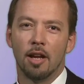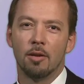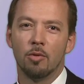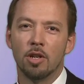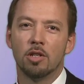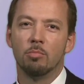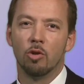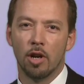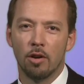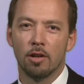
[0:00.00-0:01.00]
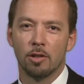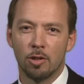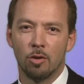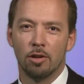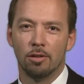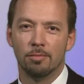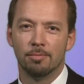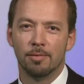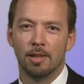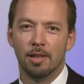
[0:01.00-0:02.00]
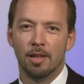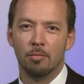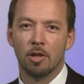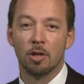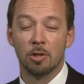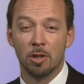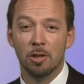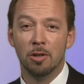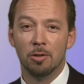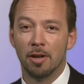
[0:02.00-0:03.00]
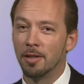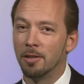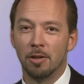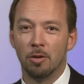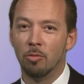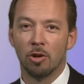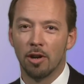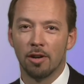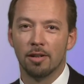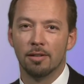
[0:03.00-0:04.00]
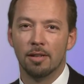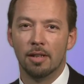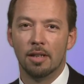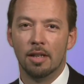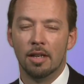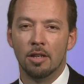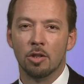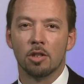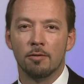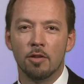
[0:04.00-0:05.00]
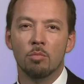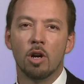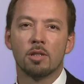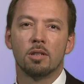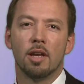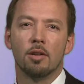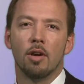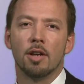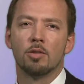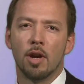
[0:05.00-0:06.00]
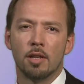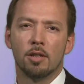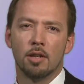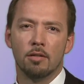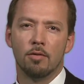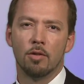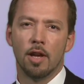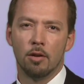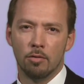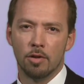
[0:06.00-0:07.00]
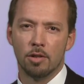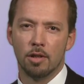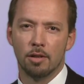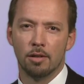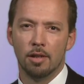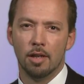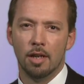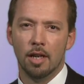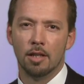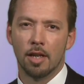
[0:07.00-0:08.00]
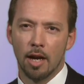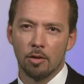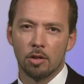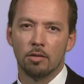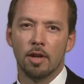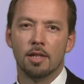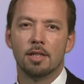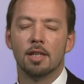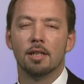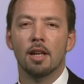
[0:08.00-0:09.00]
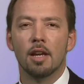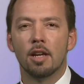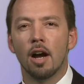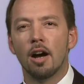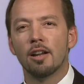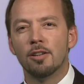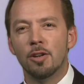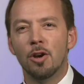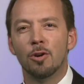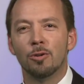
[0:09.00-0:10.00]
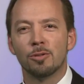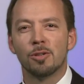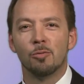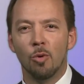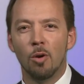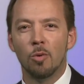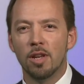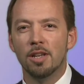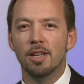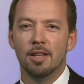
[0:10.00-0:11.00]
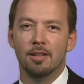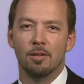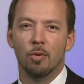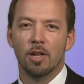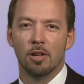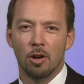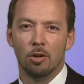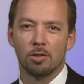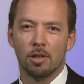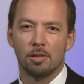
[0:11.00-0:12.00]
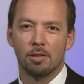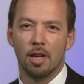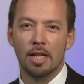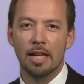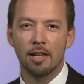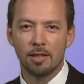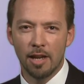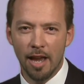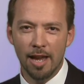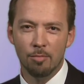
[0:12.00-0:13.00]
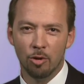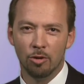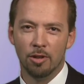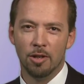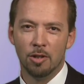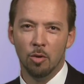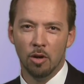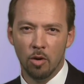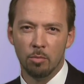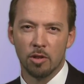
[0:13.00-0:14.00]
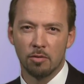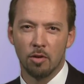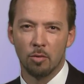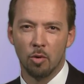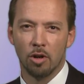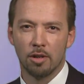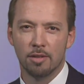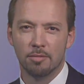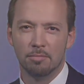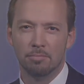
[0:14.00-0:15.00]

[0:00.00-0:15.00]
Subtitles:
I reached Bulgarian soil, because she knew I didn't know Bulgarian. Just a few months later, I translated for that overseer in the Council of 18. God knows what we need when He calls us, and He is able to equip us for the work.